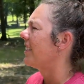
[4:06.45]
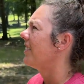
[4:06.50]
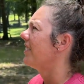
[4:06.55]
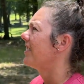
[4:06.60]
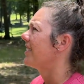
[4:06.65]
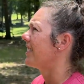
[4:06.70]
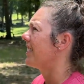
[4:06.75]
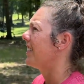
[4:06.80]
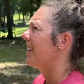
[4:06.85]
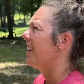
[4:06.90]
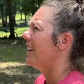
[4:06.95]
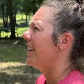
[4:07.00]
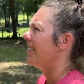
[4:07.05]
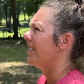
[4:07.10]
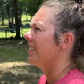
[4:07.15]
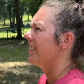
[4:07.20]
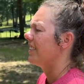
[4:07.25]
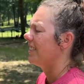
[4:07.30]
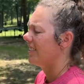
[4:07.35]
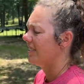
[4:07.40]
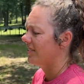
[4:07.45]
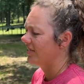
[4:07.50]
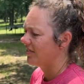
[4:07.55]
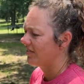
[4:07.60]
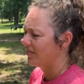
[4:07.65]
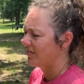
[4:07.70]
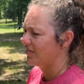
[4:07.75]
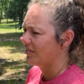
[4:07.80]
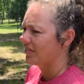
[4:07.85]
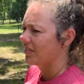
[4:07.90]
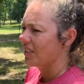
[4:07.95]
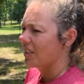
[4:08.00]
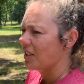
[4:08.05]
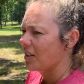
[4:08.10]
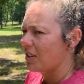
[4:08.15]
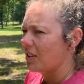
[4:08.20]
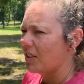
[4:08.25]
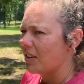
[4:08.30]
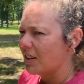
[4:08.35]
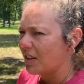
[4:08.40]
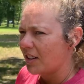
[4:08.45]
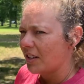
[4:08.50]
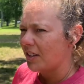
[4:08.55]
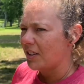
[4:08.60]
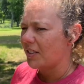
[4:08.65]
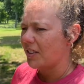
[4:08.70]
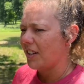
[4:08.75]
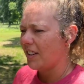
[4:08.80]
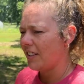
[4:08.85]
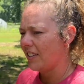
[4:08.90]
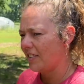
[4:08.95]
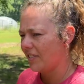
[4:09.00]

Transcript: It was loud. Yeah. Yeah.